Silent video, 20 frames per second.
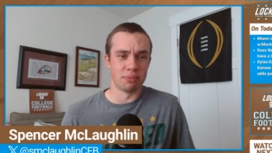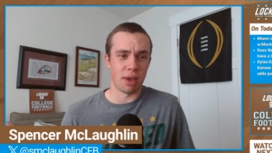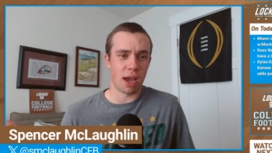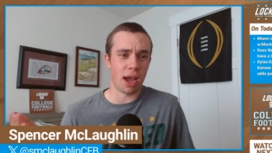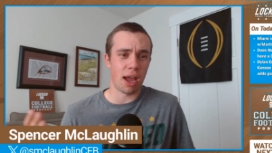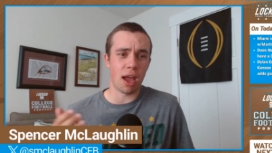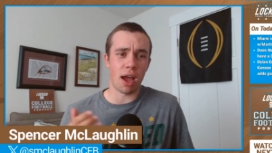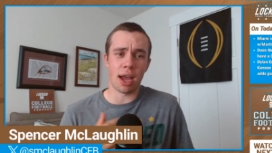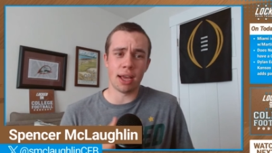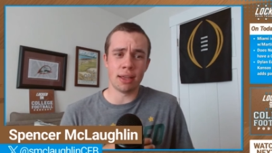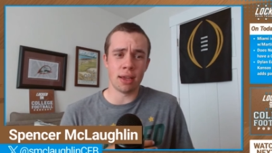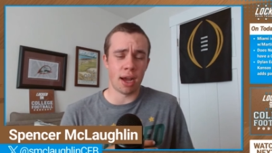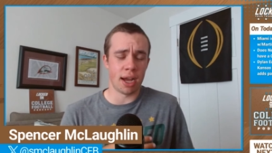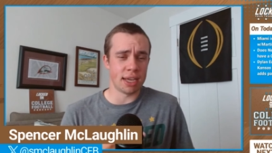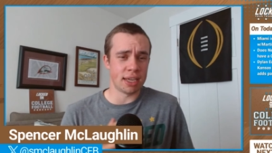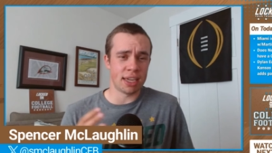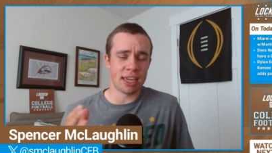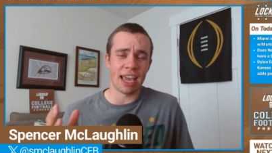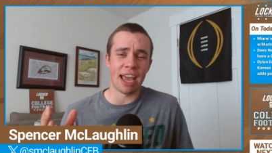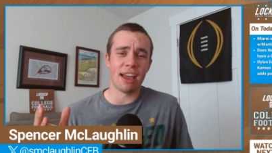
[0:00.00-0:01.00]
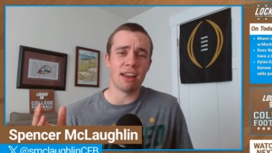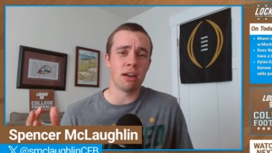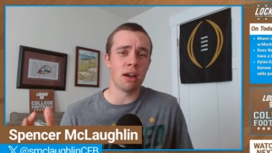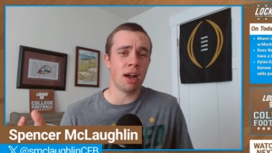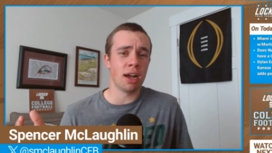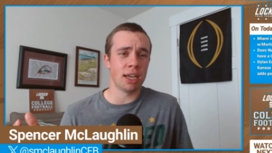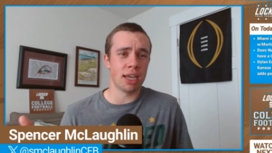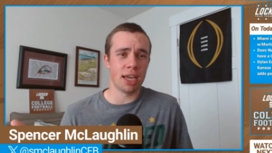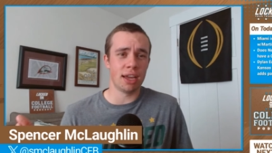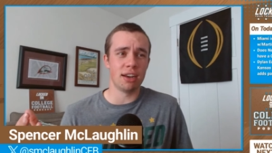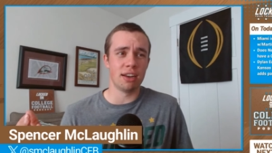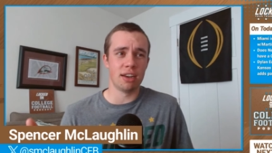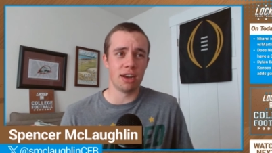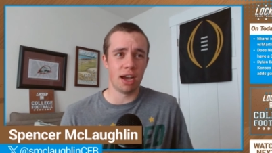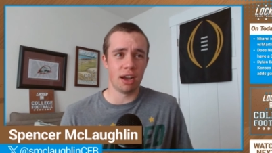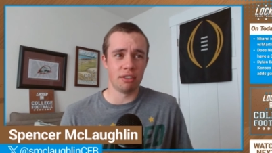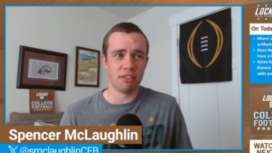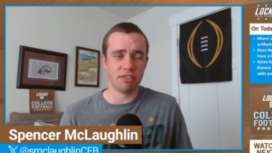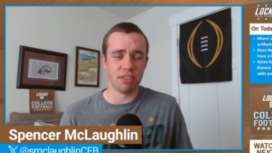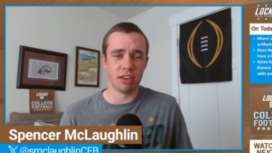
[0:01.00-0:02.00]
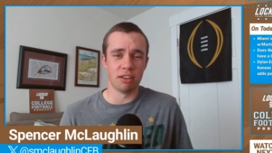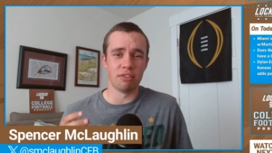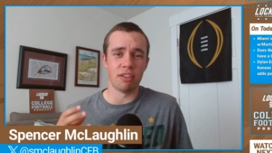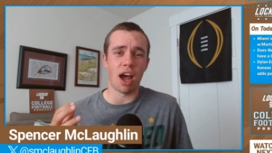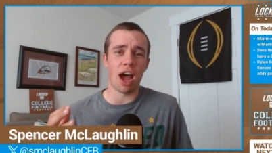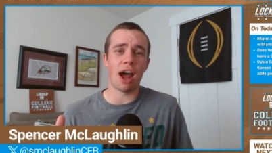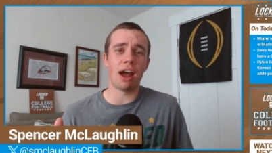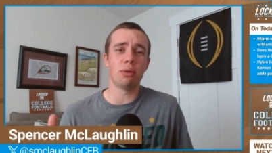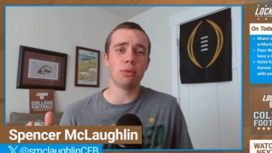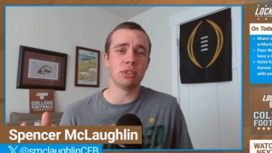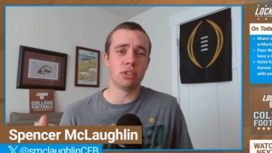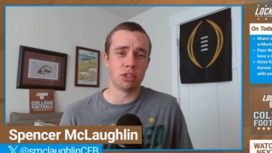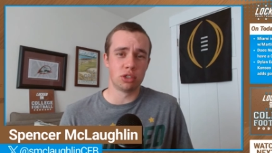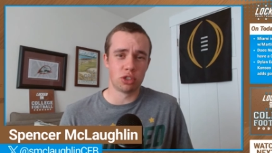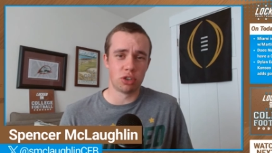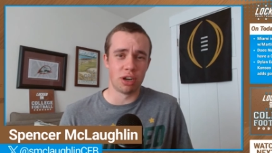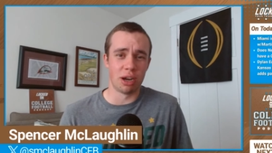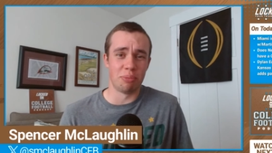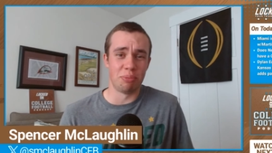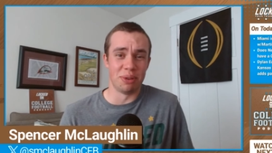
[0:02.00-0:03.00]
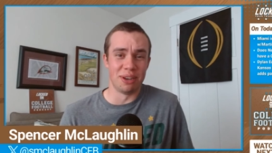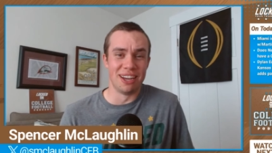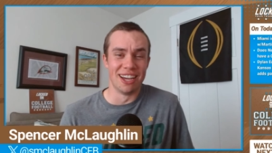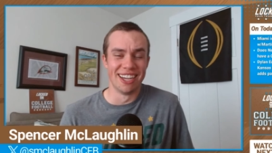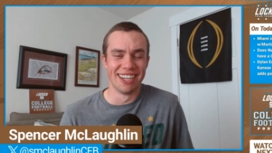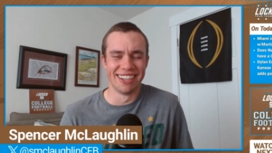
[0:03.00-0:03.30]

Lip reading: I cannot get enough of "I was tripping."